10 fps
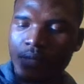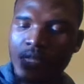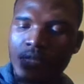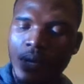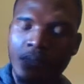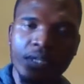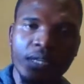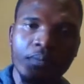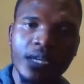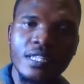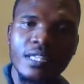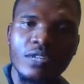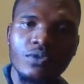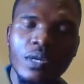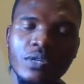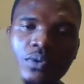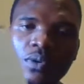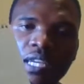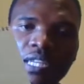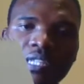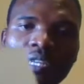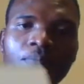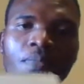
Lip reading: This is one possibility that we want to look at.